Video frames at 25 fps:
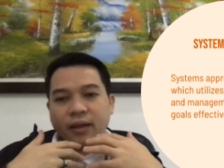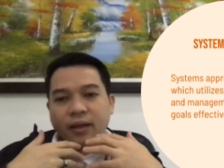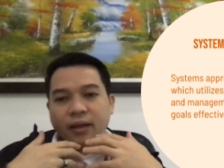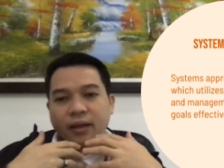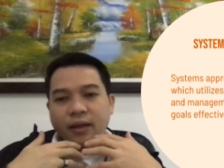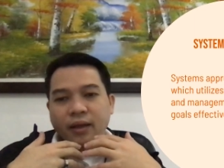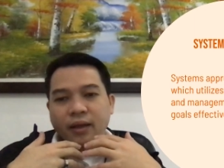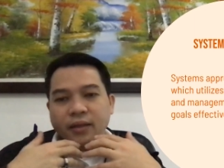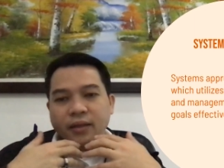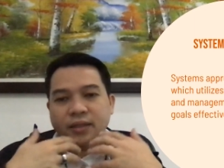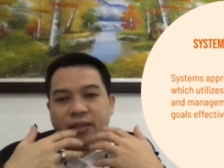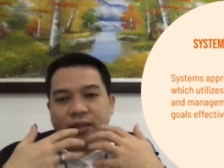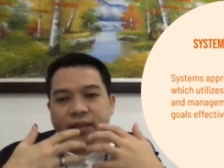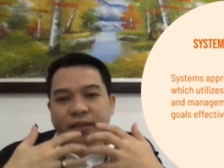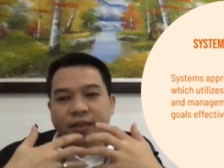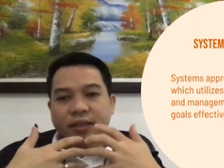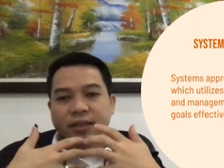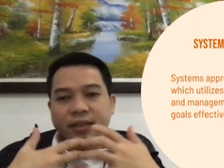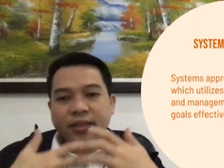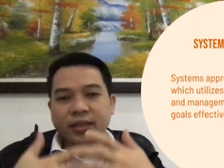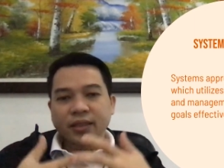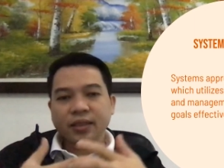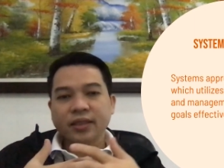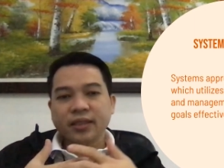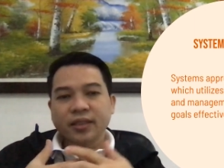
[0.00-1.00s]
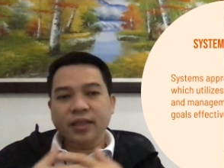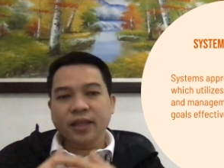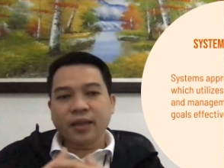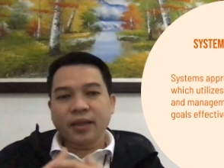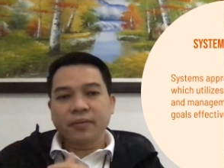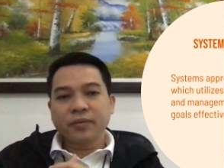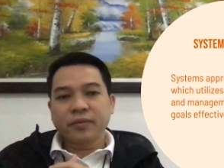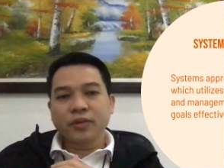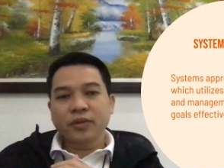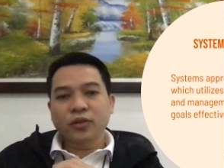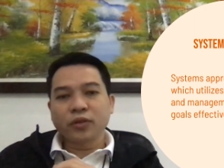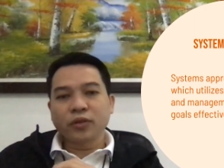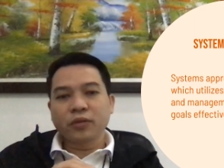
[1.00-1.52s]
a certain
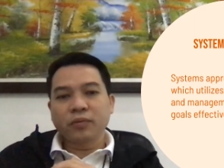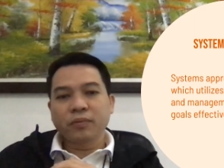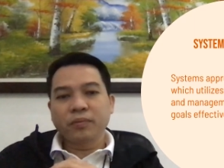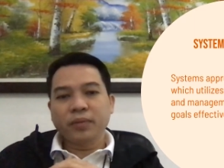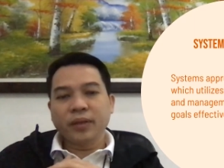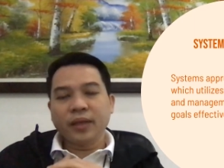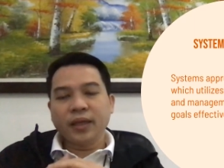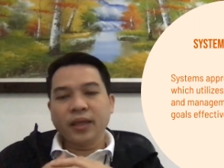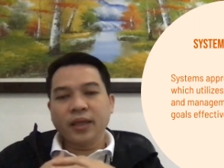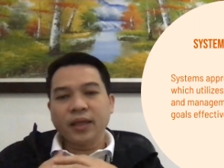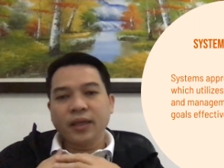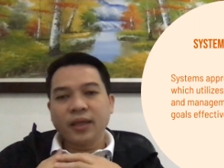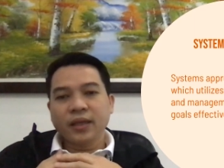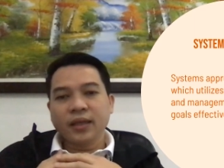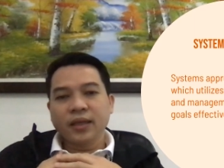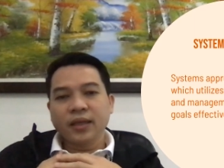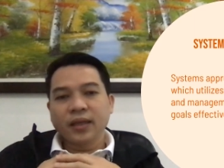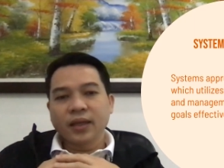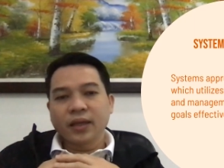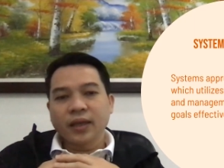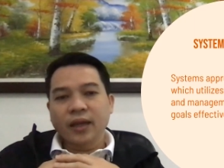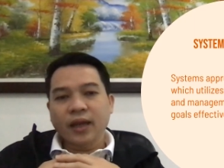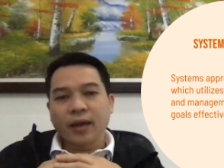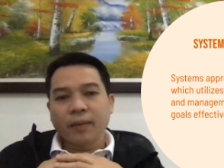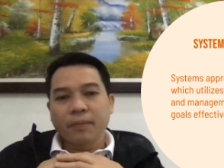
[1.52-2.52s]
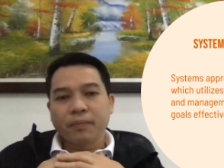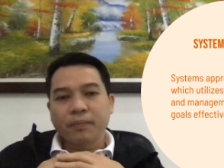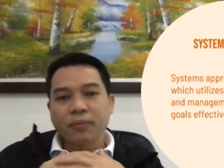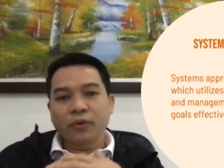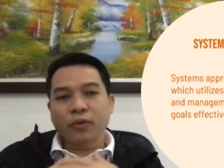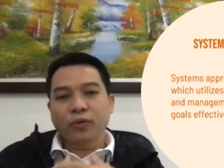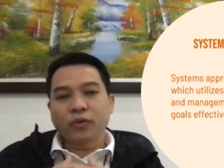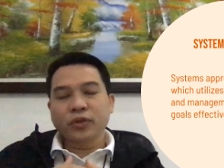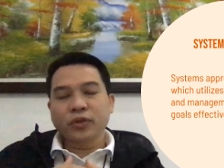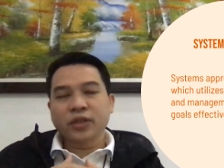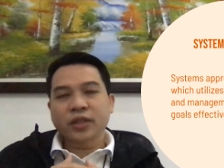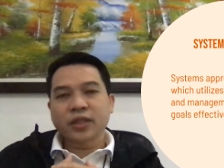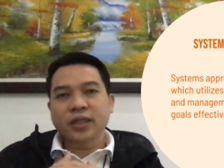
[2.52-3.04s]
system should be
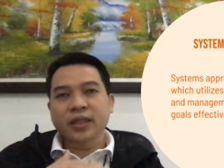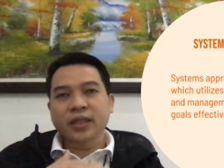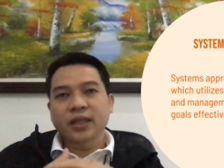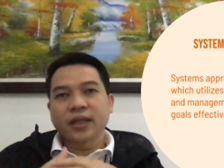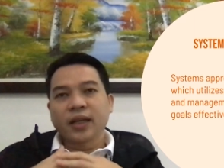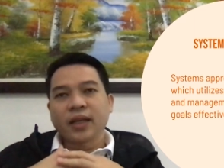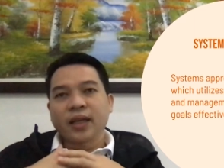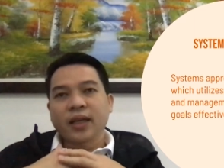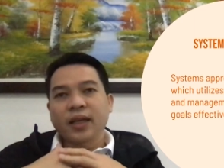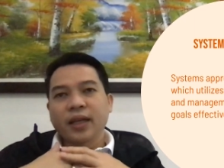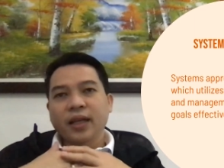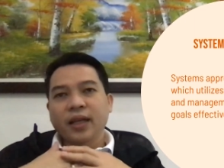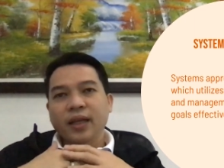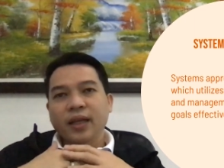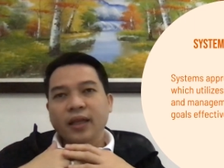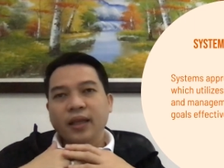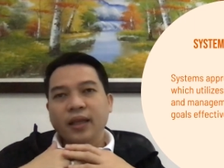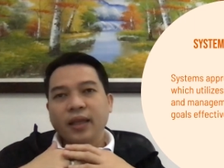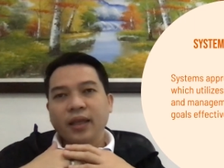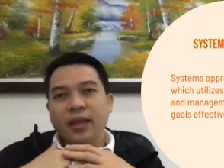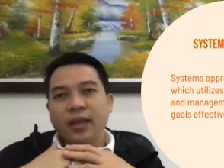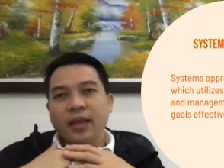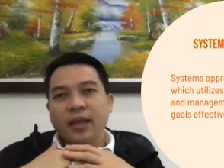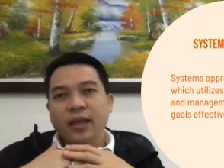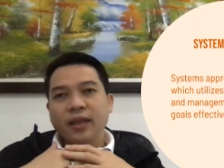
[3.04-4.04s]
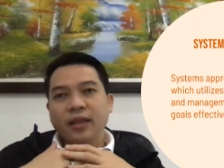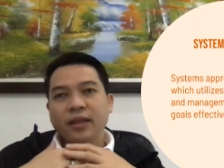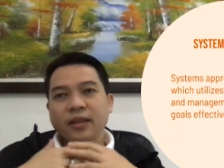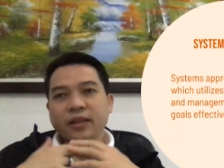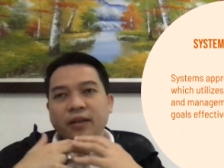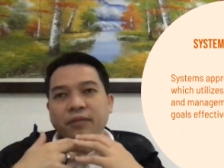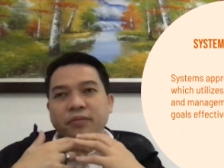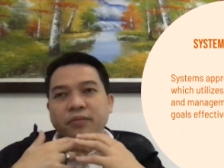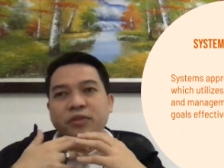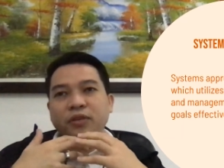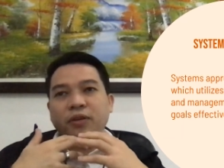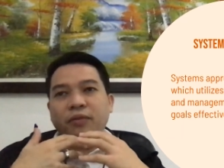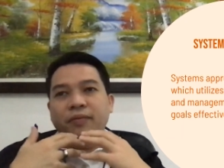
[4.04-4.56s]
approached in
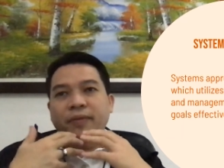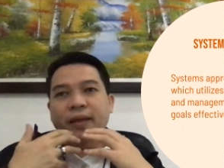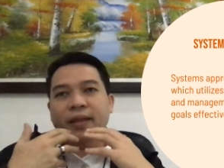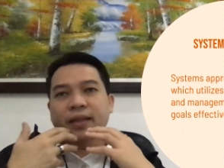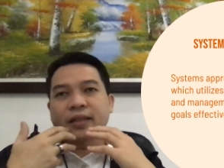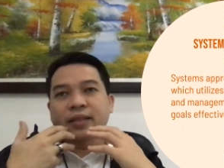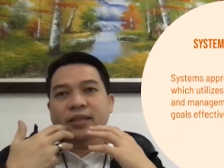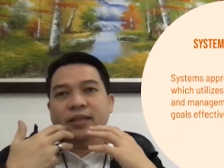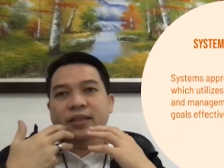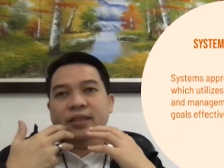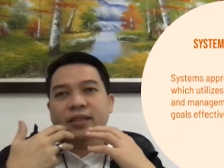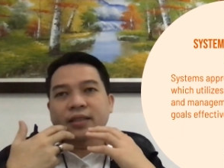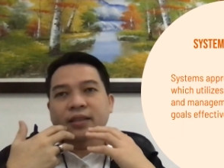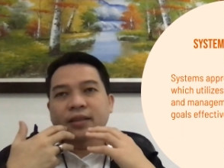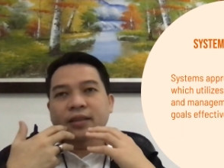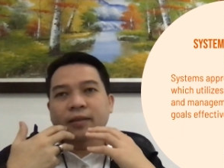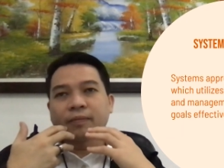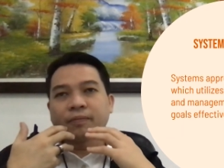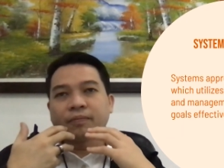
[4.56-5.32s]
terms of its